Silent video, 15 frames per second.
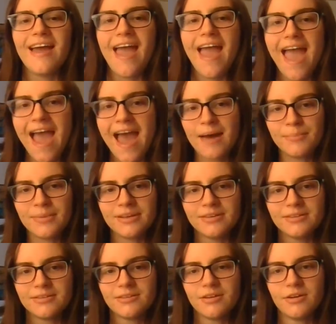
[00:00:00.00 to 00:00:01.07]

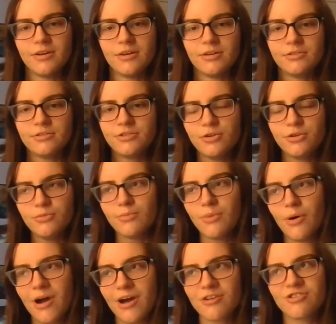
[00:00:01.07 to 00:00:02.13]
happened to
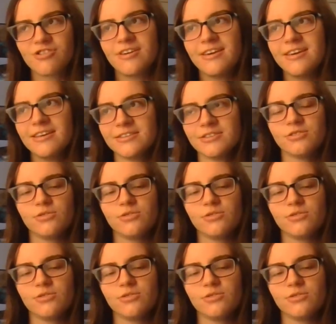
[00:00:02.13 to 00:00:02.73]
Moash is